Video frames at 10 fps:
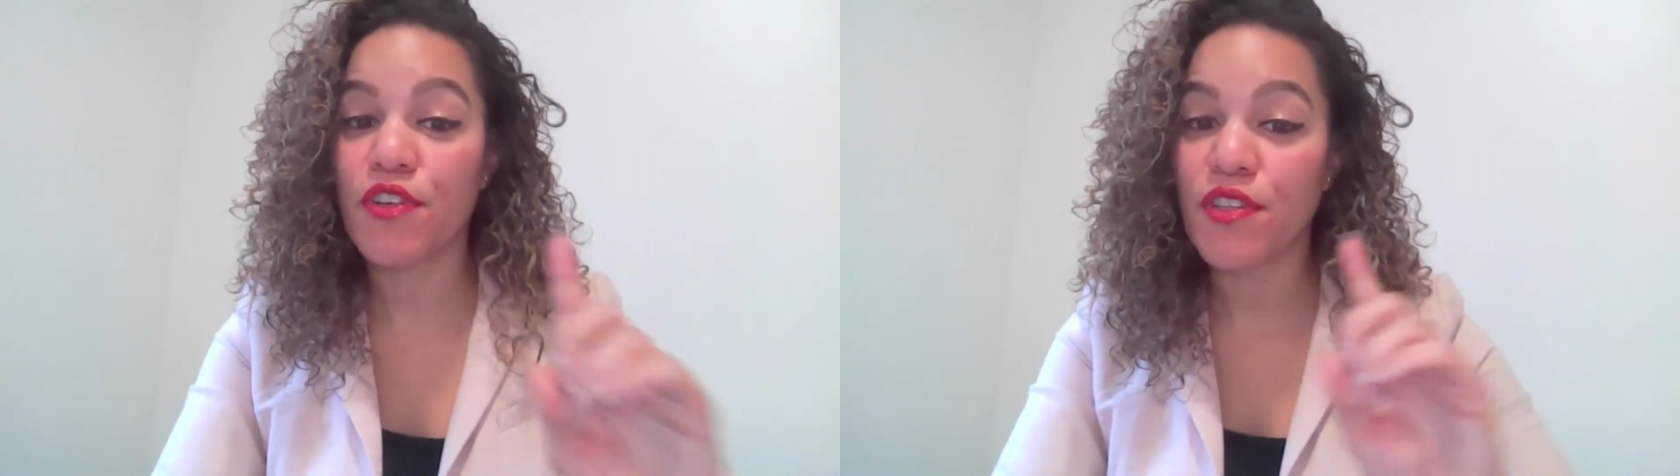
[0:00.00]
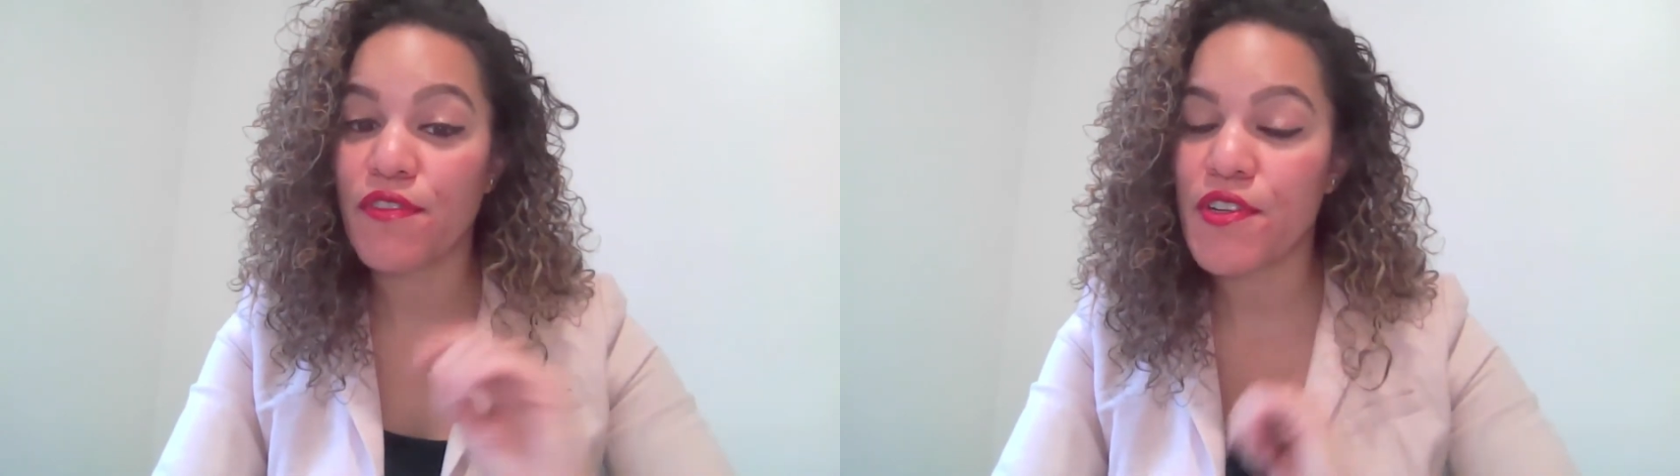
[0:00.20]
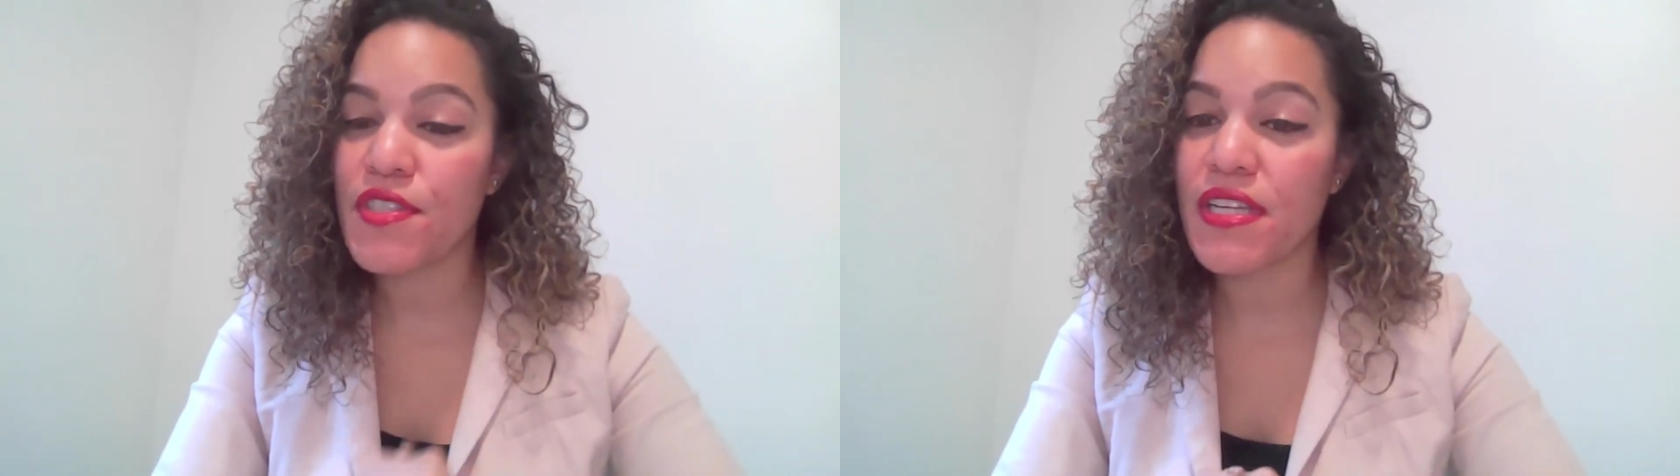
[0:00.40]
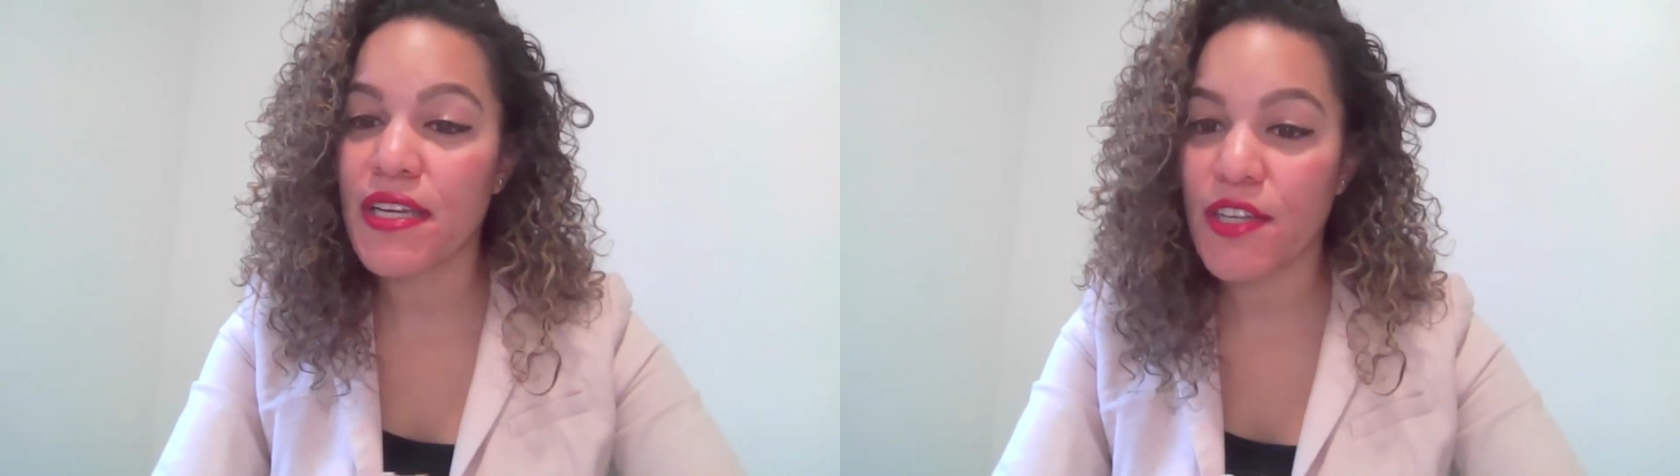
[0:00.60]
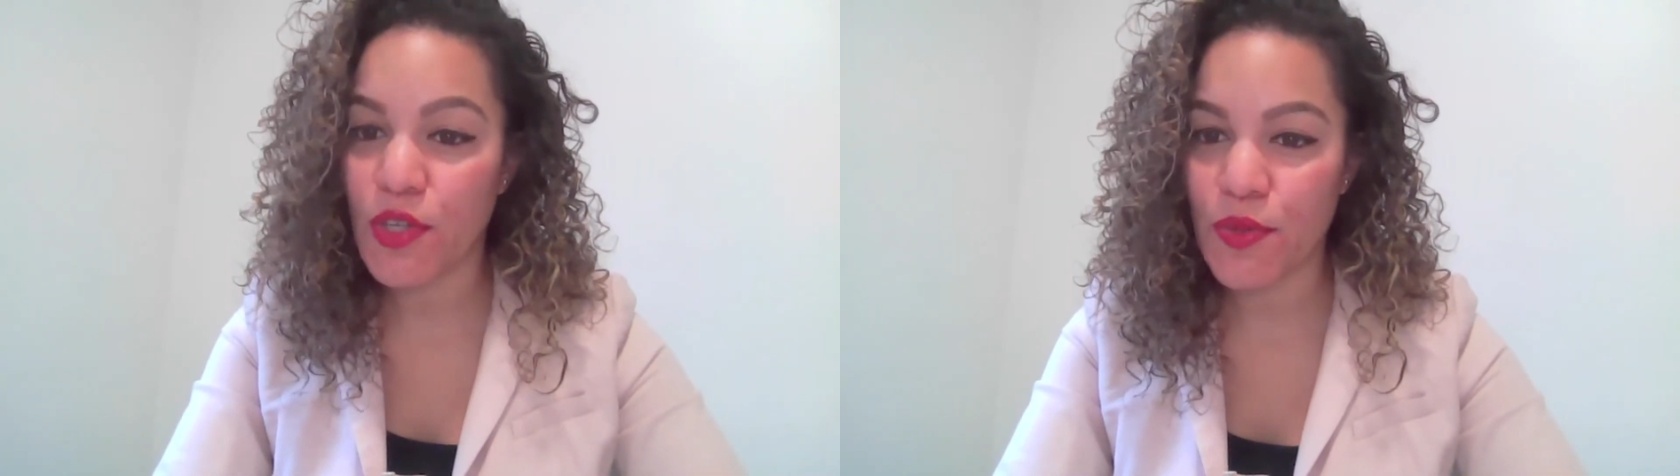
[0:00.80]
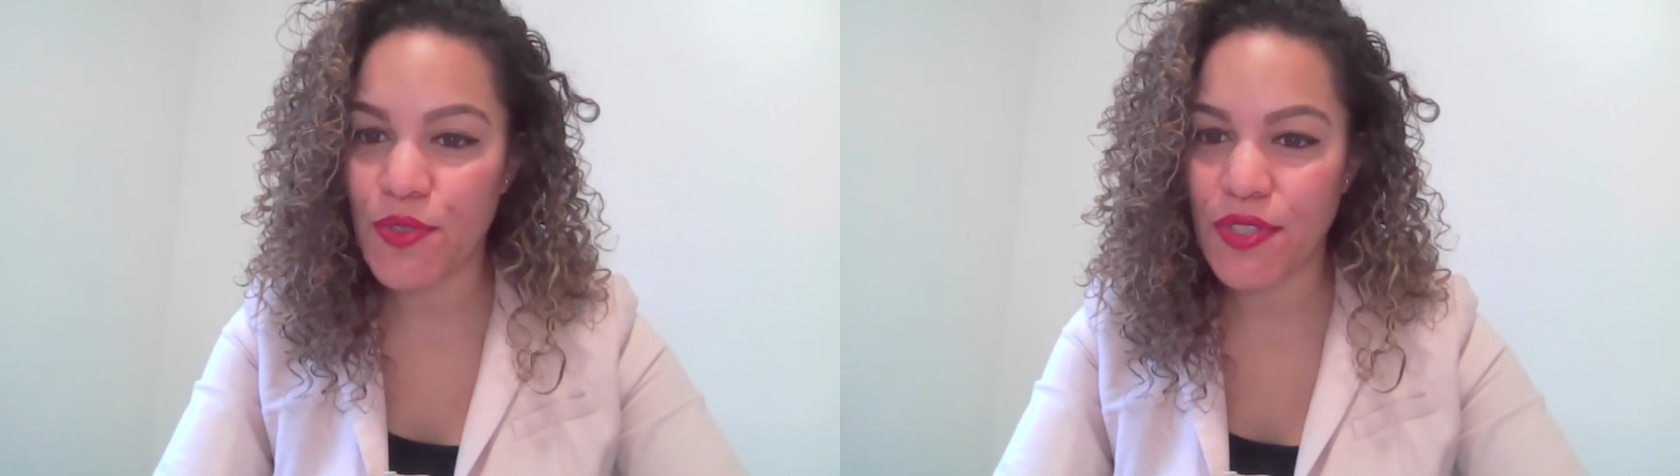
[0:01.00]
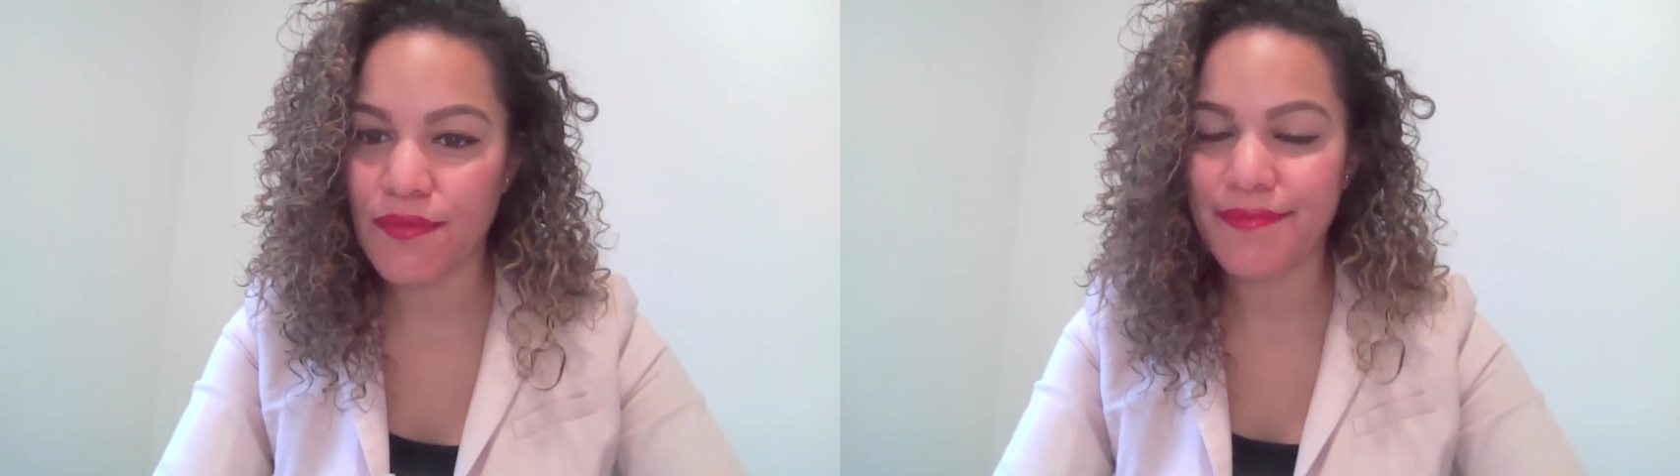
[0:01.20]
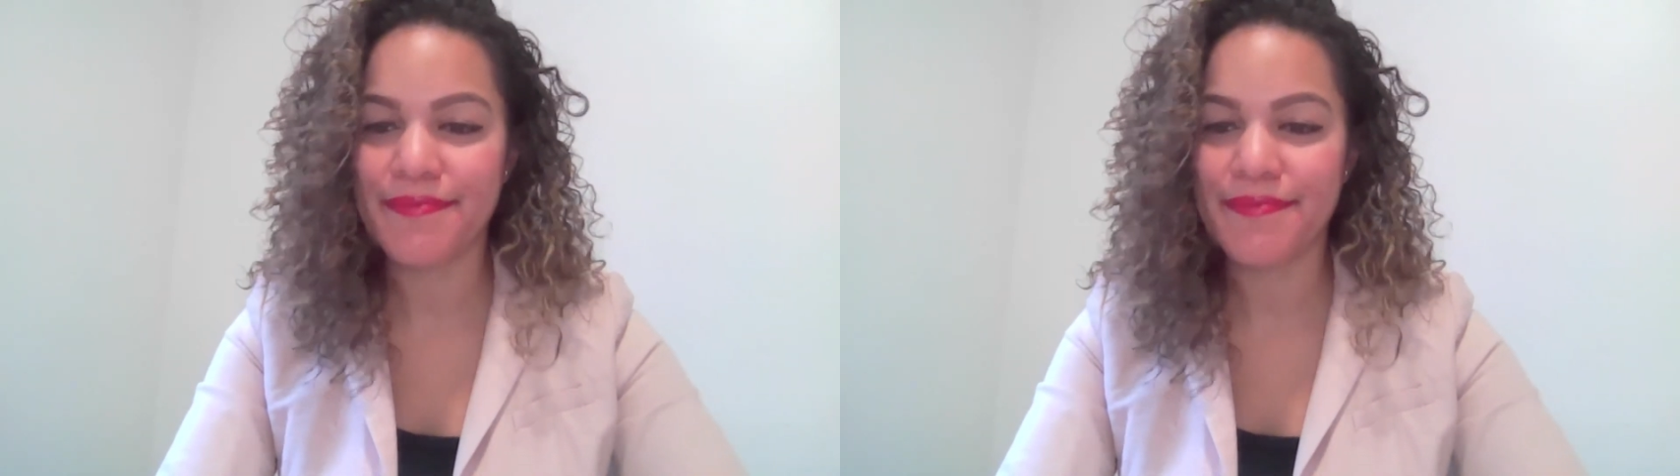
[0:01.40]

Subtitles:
diversity and inclusion.